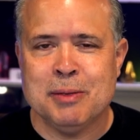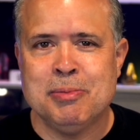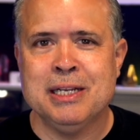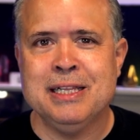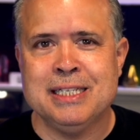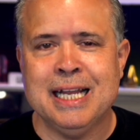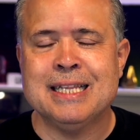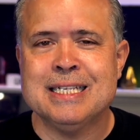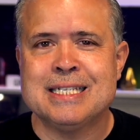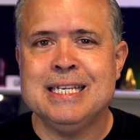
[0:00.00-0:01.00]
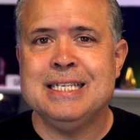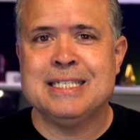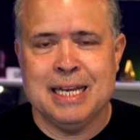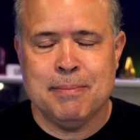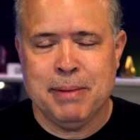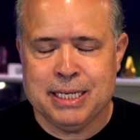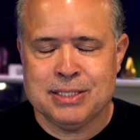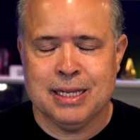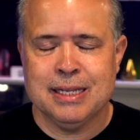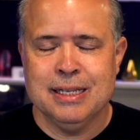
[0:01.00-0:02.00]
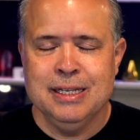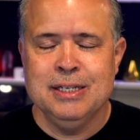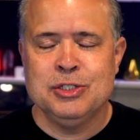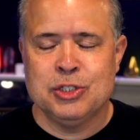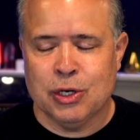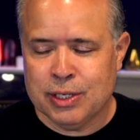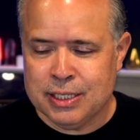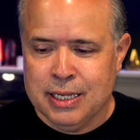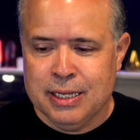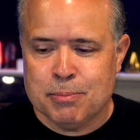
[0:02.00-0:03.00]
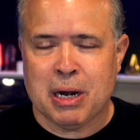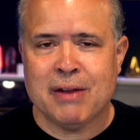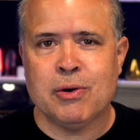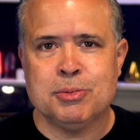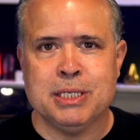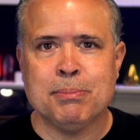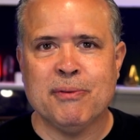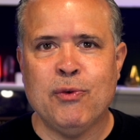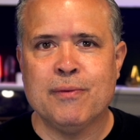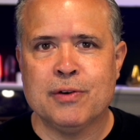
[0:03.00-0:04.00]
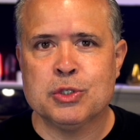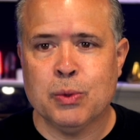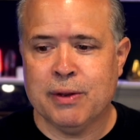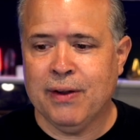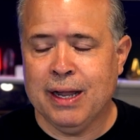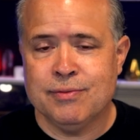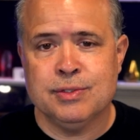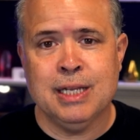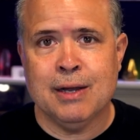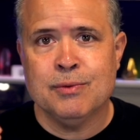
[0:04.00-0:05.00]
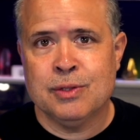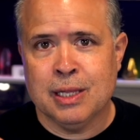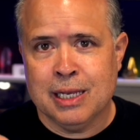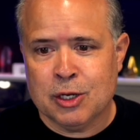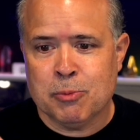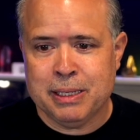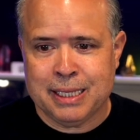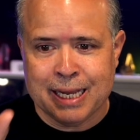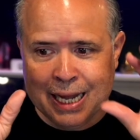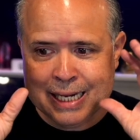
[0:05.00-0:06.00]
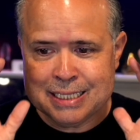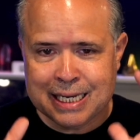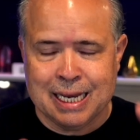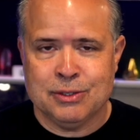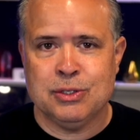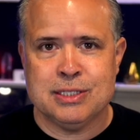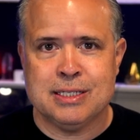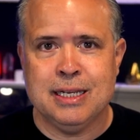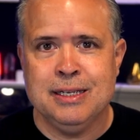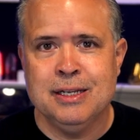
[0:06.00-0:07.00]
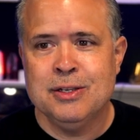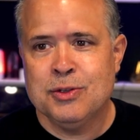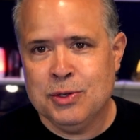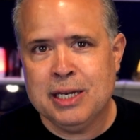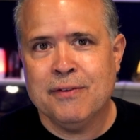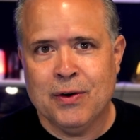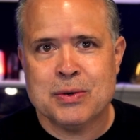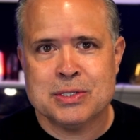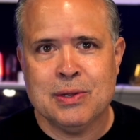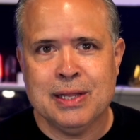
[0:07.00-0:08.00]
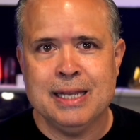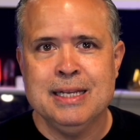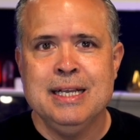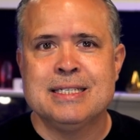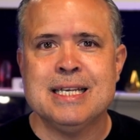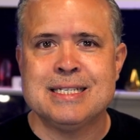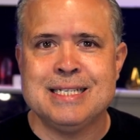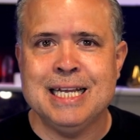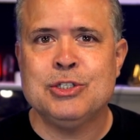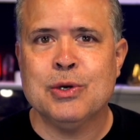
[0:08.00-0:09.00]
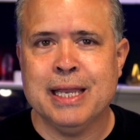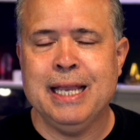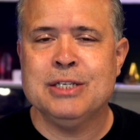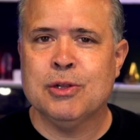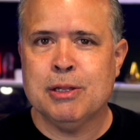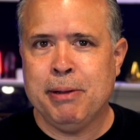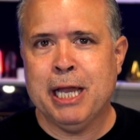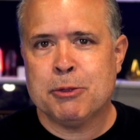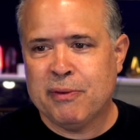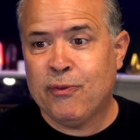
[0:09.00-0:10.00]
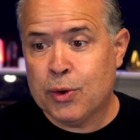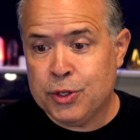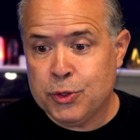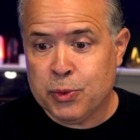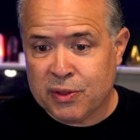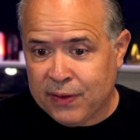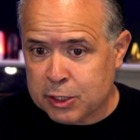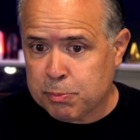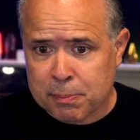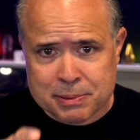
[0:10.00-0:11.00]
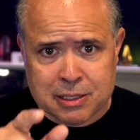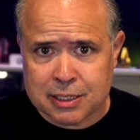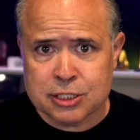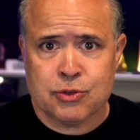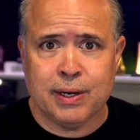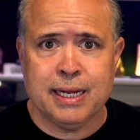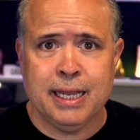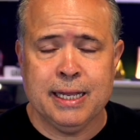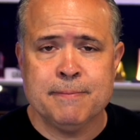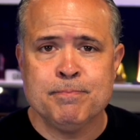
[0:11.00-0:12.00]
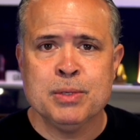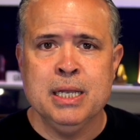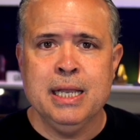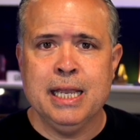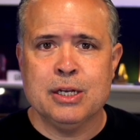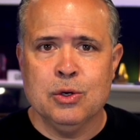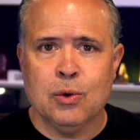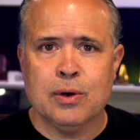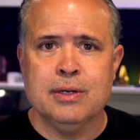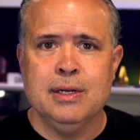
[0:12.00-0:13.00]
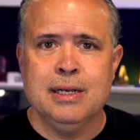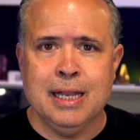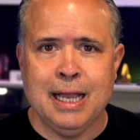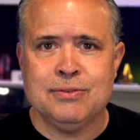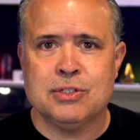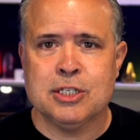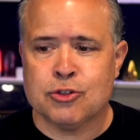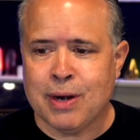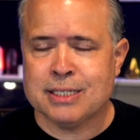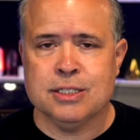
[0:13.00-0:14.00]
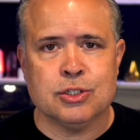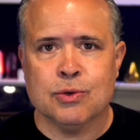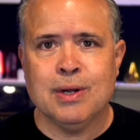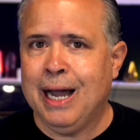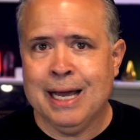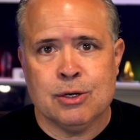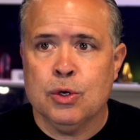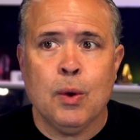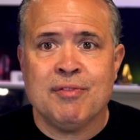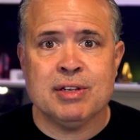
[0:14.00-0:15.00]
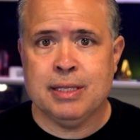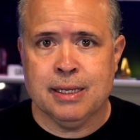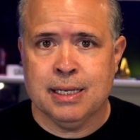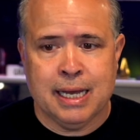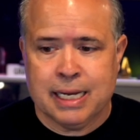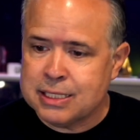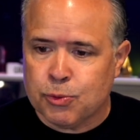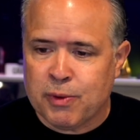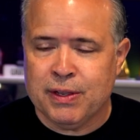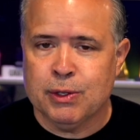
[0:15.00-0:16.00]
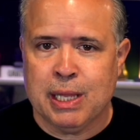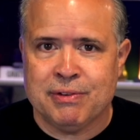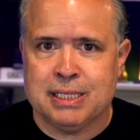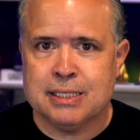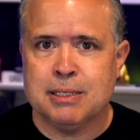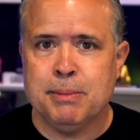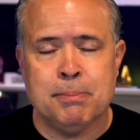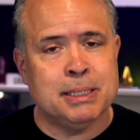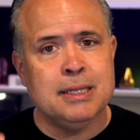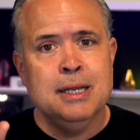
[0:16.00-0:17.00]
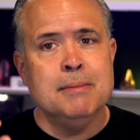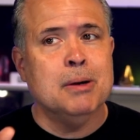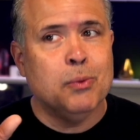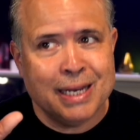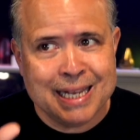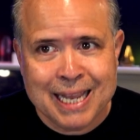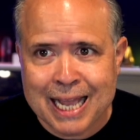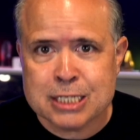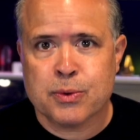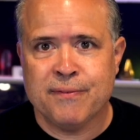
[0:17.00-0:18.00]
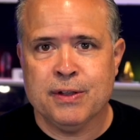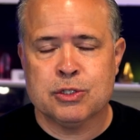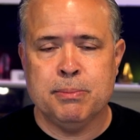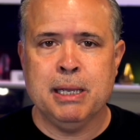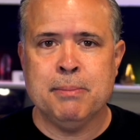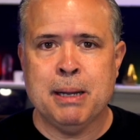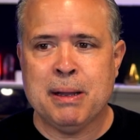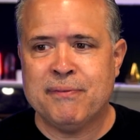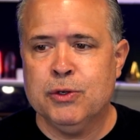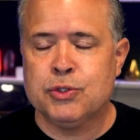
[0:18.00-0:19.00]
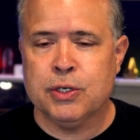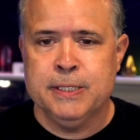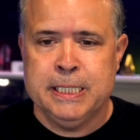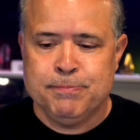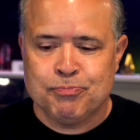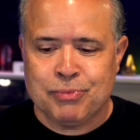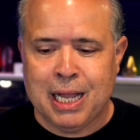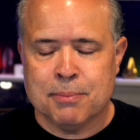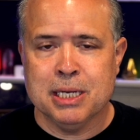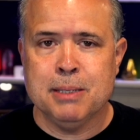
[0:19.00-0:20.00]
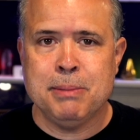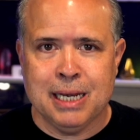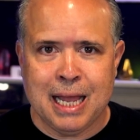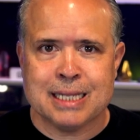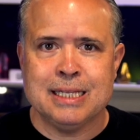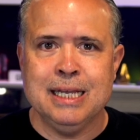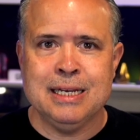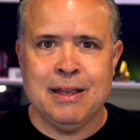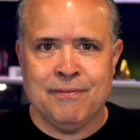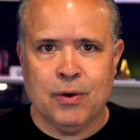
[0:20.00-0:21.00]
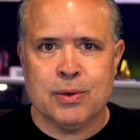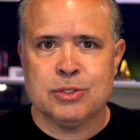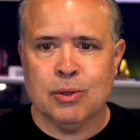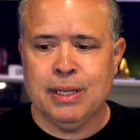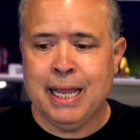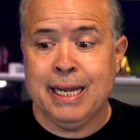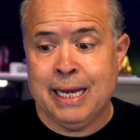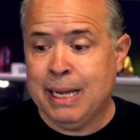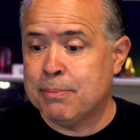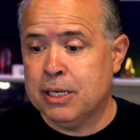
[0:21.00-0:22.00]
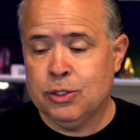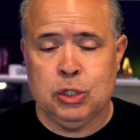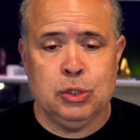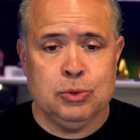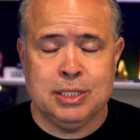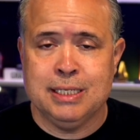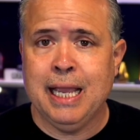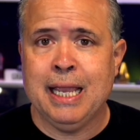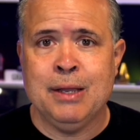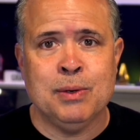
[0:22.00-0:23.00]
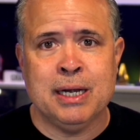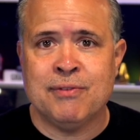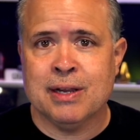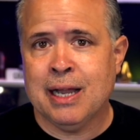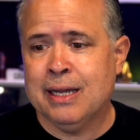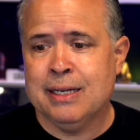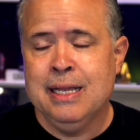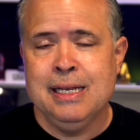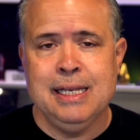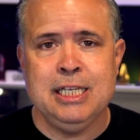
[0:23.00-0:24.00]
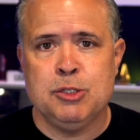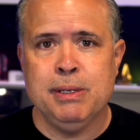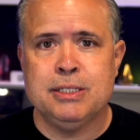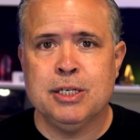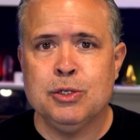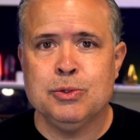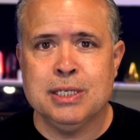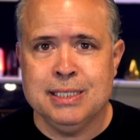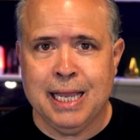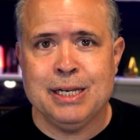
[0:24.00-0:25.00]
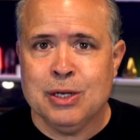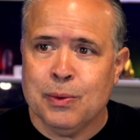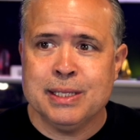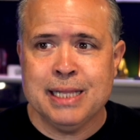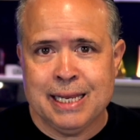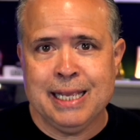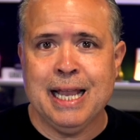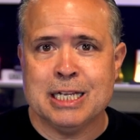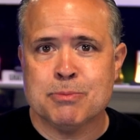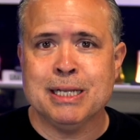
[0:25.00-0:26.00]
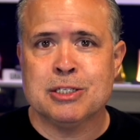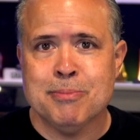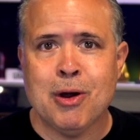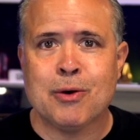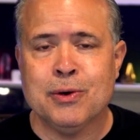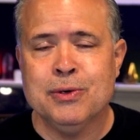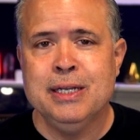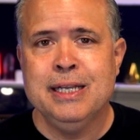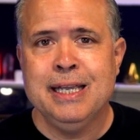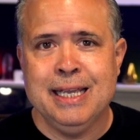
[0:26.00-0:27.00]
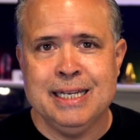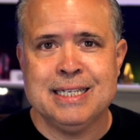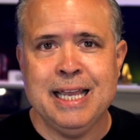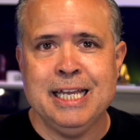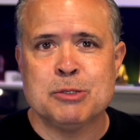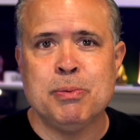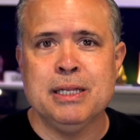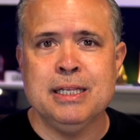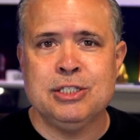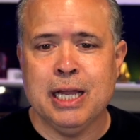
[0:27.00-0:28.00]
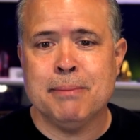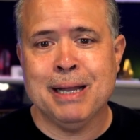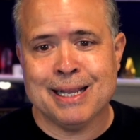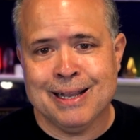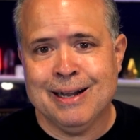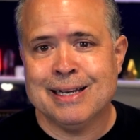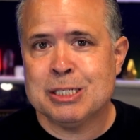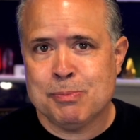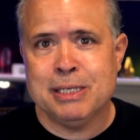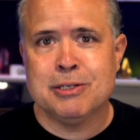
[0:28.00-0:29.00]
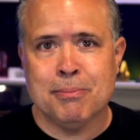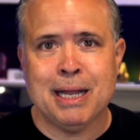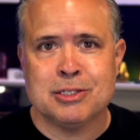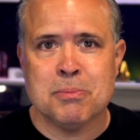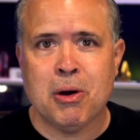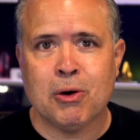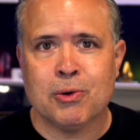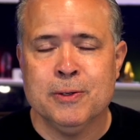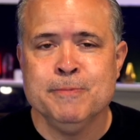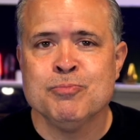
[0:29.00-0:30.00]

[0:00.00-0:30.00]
Put in the chat, this is an amazing journey. Proverbs chapter 4, verse 25. Now, the little bit that God has allowed you to see, you need to focus on that. It says, set your gaze on the path before you with fixed purpose, looking straight ahead. Ignore life's distractions. So God, I don't know everything. God hasn't revealed everything to me, but what He has revealed to me about my future, I'm going to be locked in and focused on that. And I'm going to do today whatever God leads me to do today, knowing that He has my tomorrow in His hands. Put in the chat, my God has been to my tomorrow.